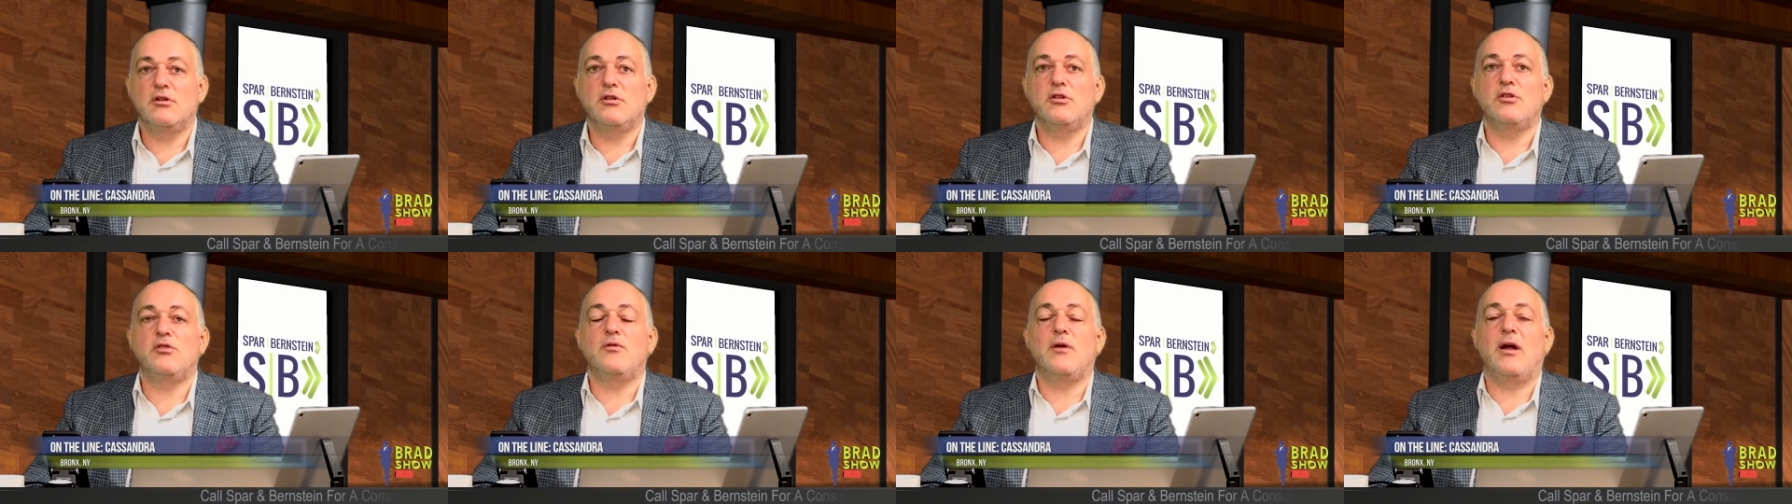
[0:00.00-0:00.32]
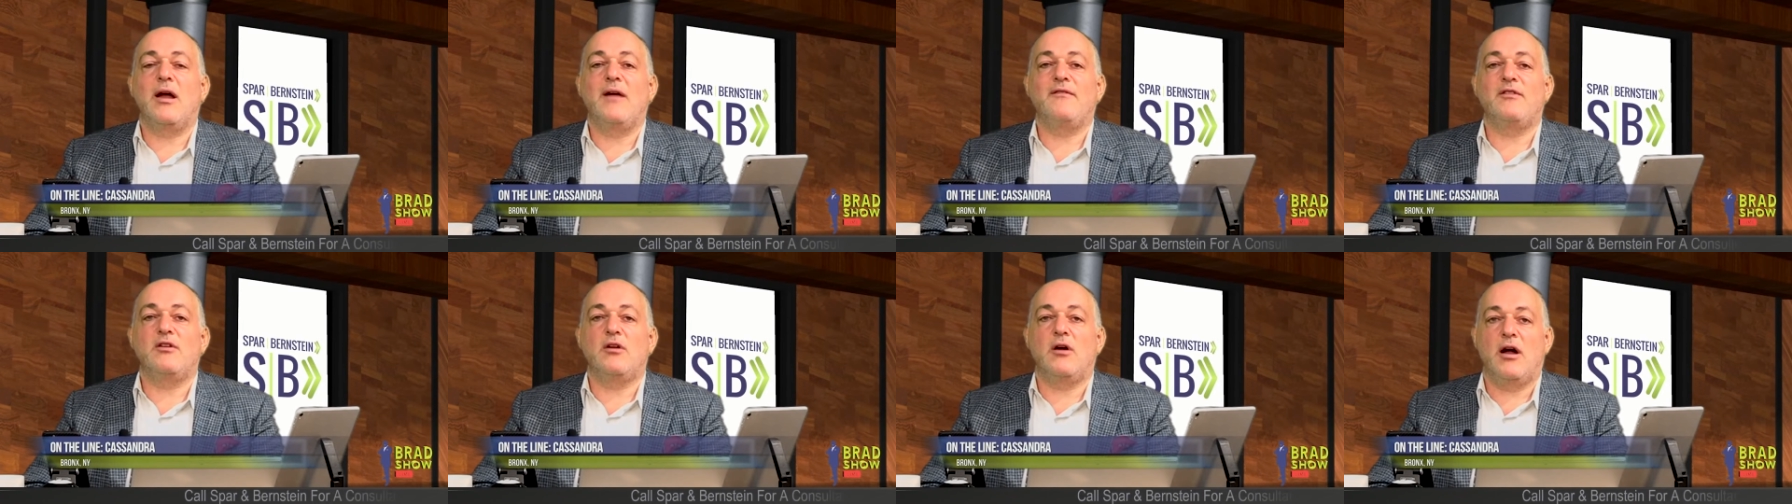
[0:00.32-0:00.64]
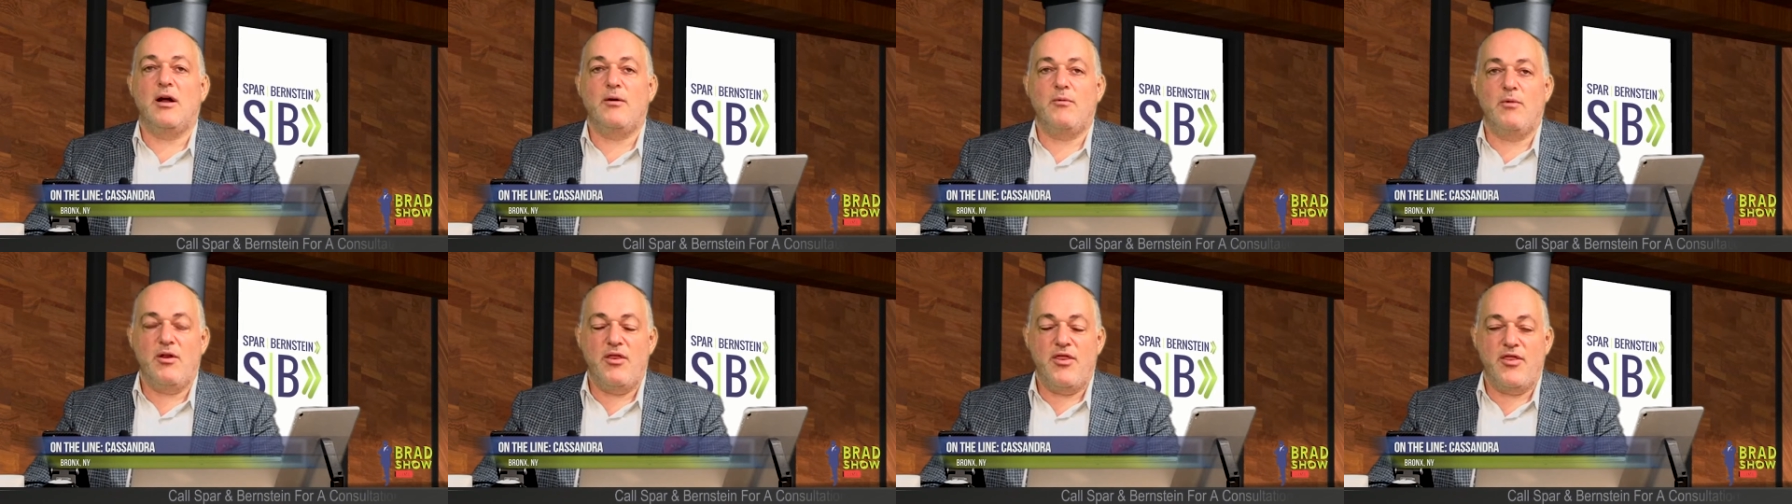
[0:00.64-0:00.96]
You have an
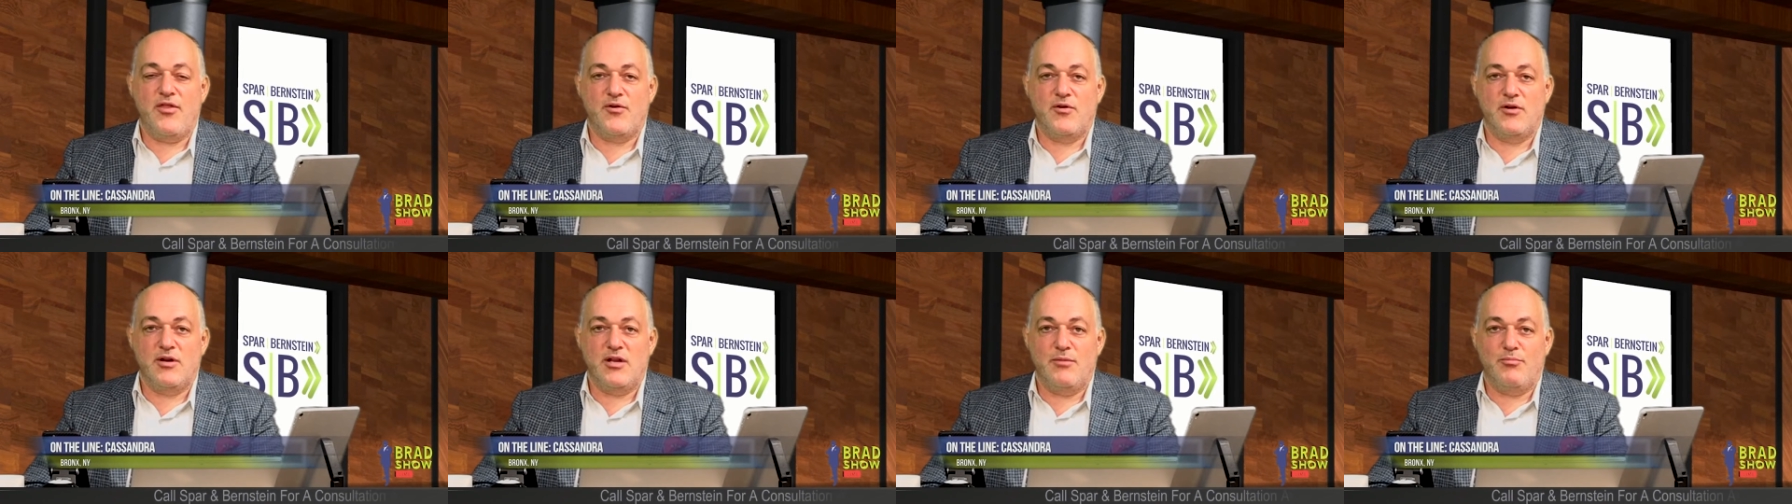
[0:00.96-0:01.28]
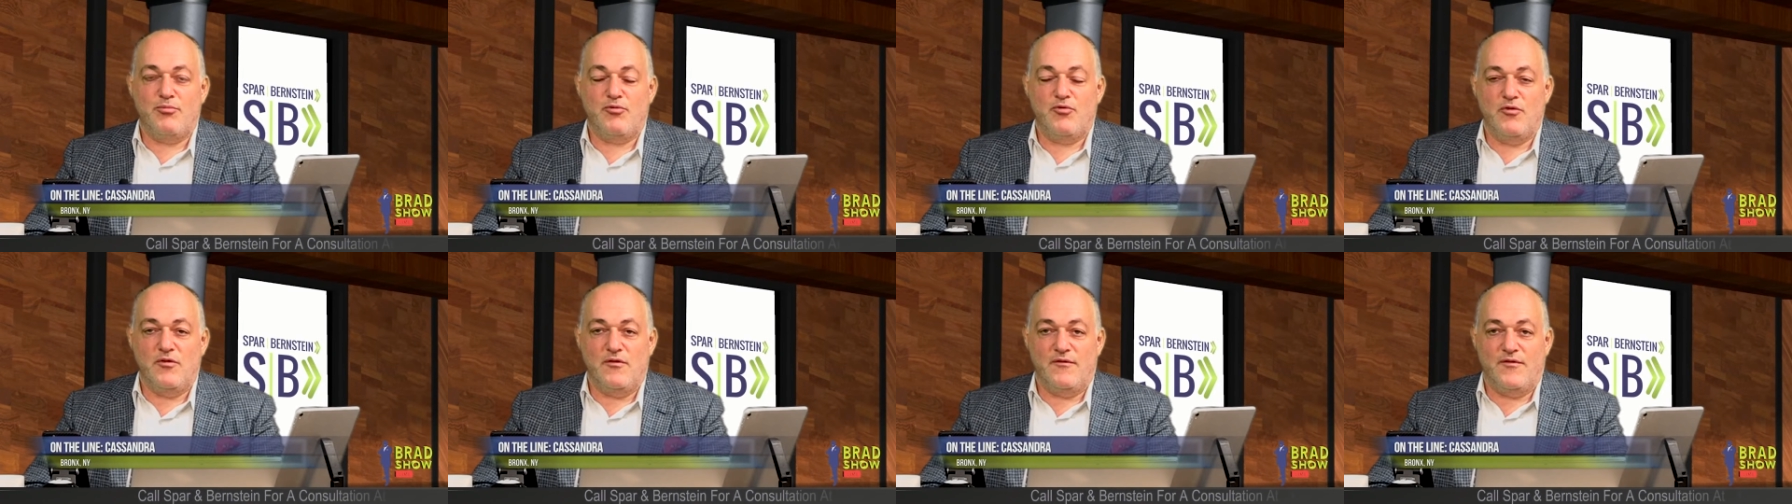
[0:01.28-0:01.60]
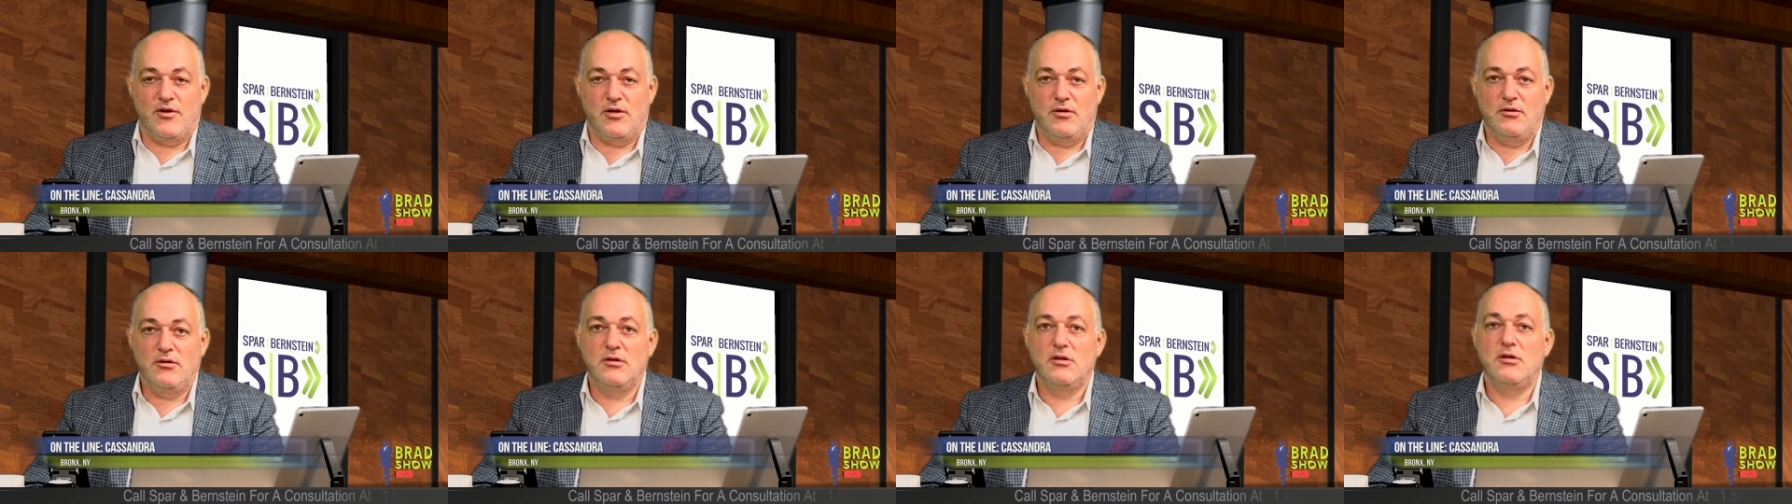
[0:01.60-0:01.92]
I-130
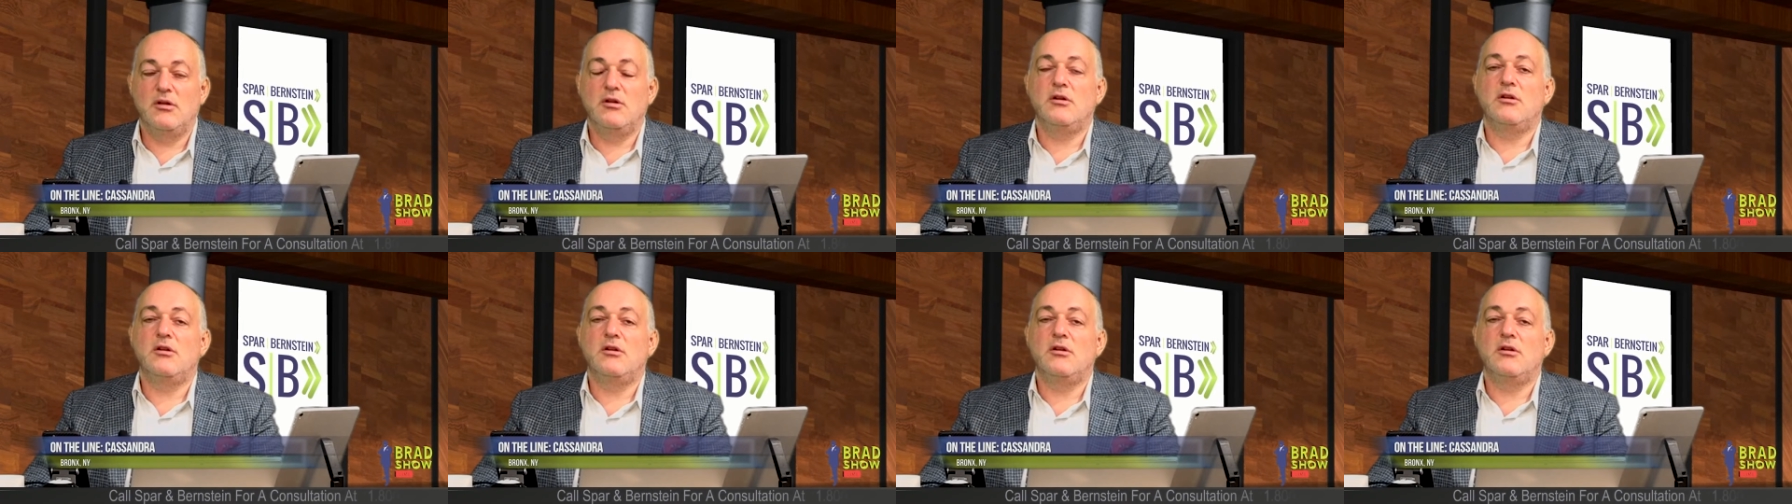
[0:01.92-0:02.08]
approval.